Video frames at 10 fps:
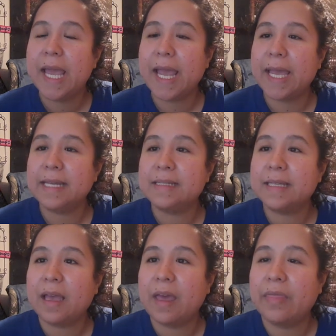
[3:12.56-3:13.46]
and
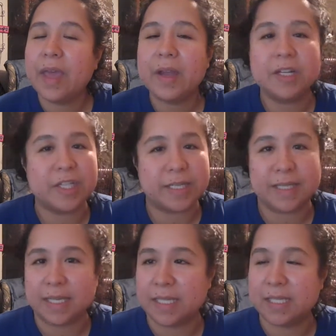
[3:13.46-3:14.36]
they're
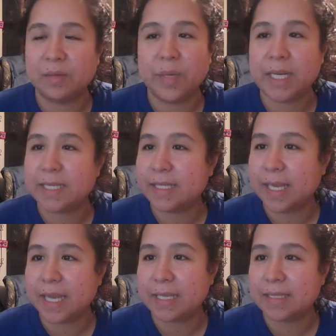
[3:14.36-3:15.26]
just the sweetest
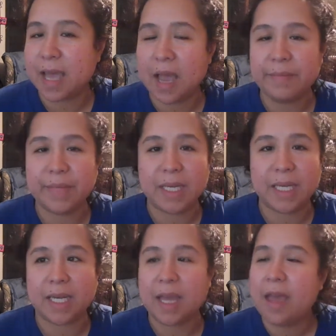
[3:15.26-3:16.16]
kids. I
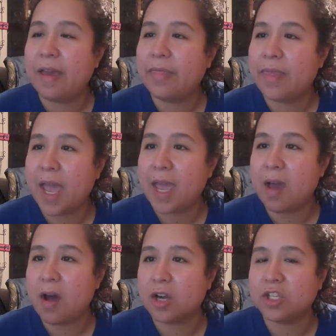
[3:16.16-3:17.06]
mean, they
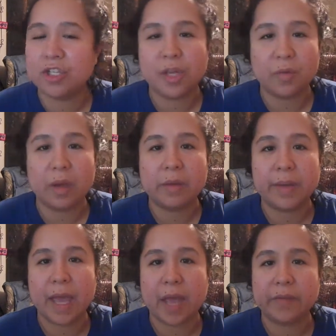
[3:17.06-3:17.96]
are so well
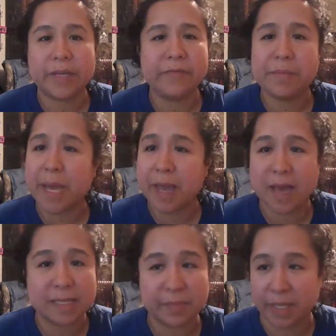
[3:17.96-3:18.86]
behaved. Even my
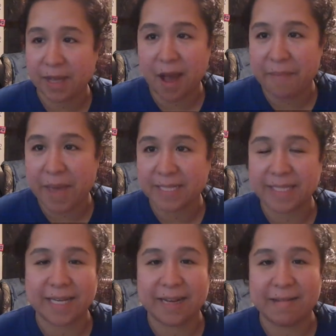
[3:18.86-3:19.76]
husband
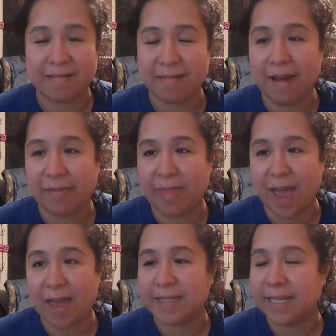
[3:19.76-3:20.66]
commented on
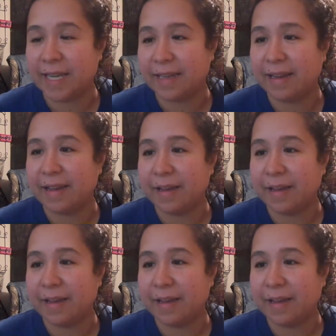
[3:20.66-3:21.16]
that, and